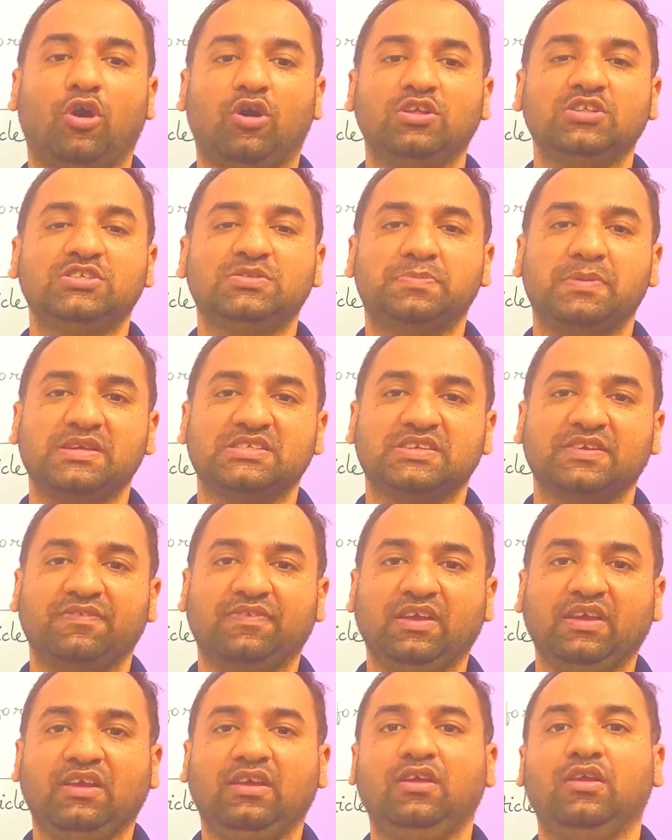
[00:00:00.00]

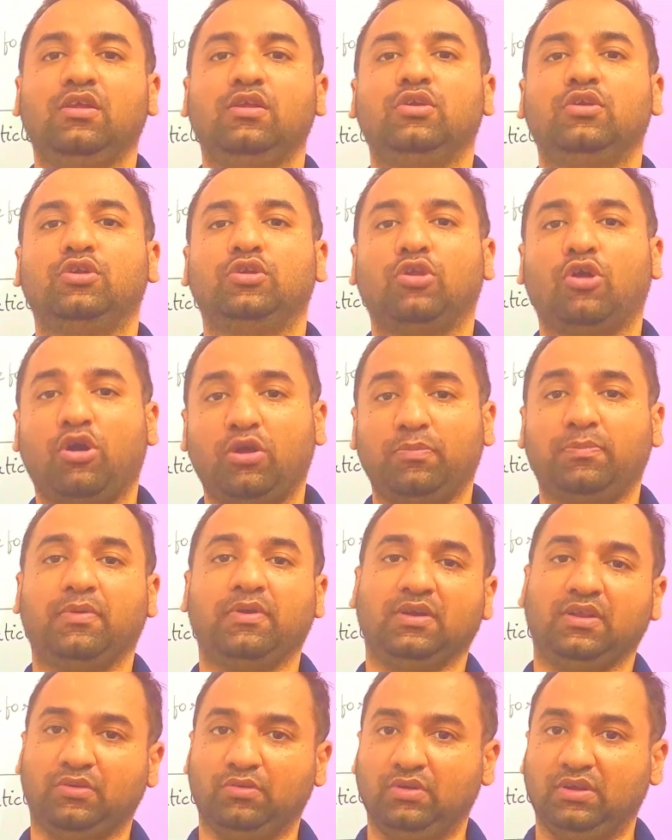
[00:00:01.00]
Non-specific,
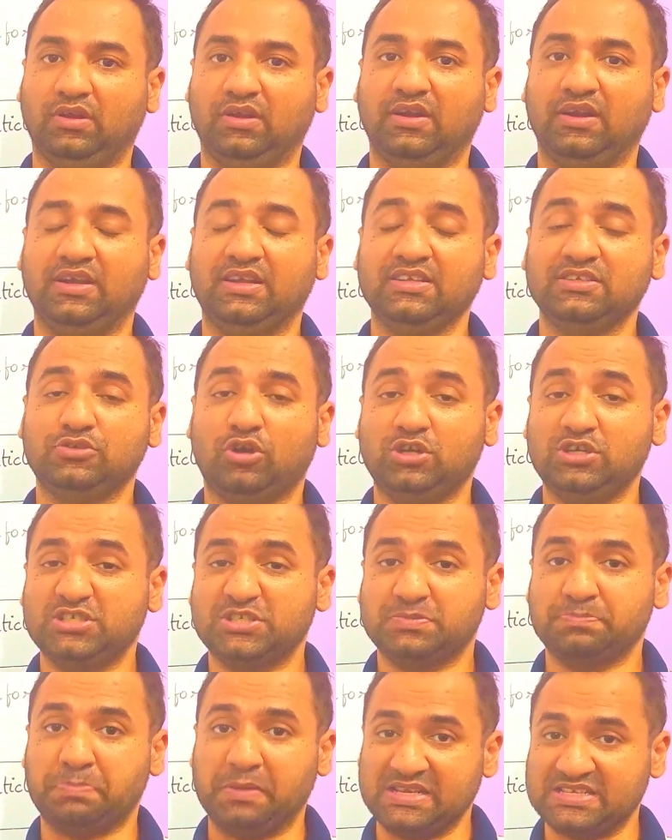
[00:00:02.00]
non-particular. It is
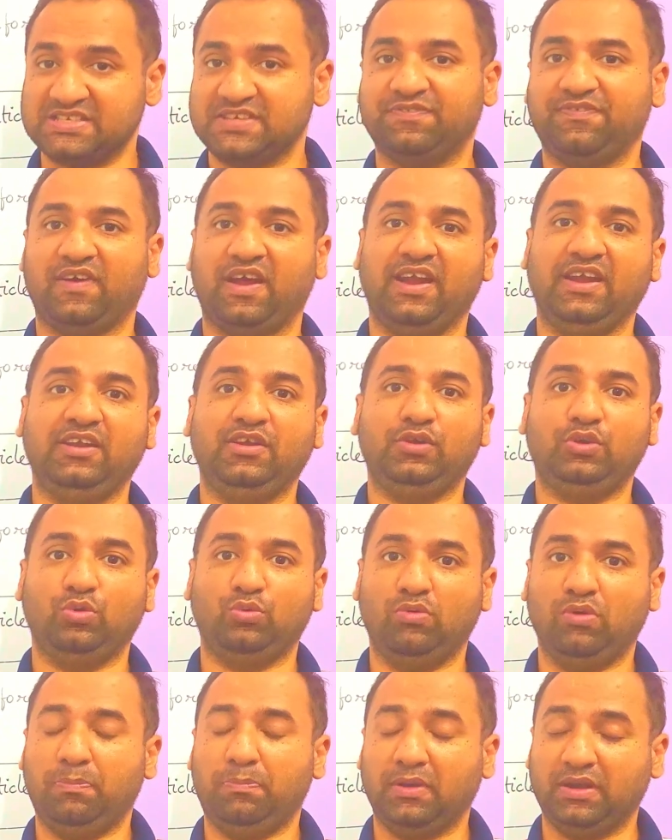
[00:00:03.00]
not specified
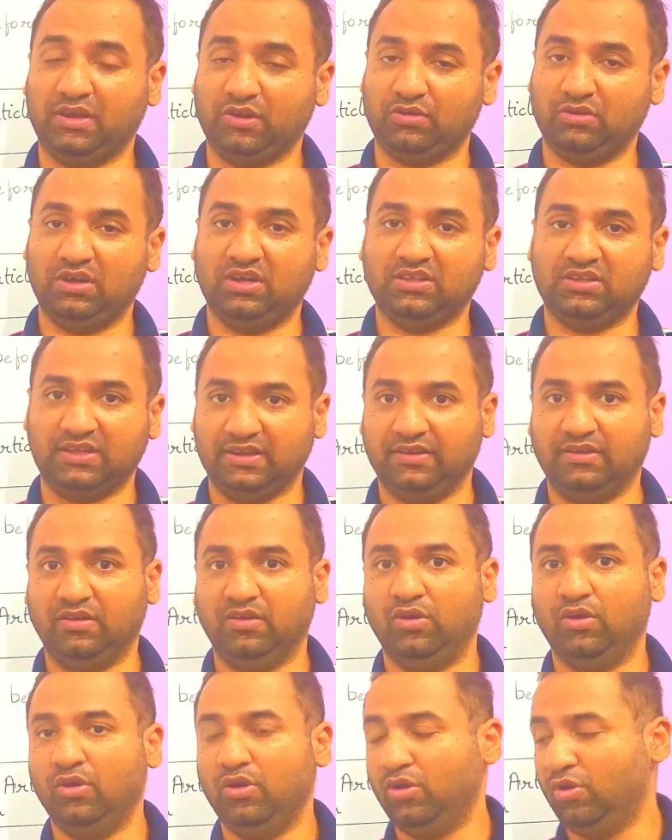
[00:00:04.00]
to a particular
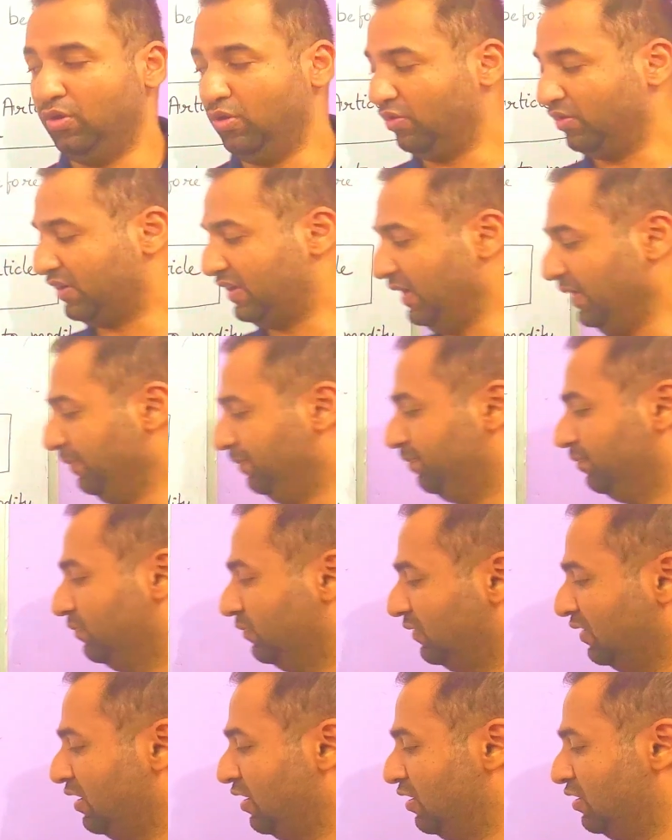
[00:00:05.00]
thing.
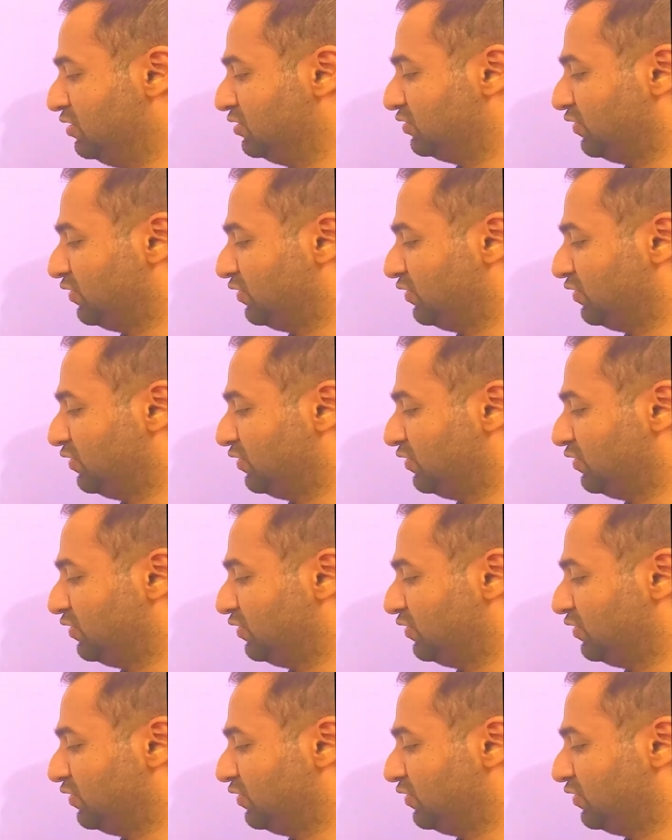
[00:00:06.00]
Okay.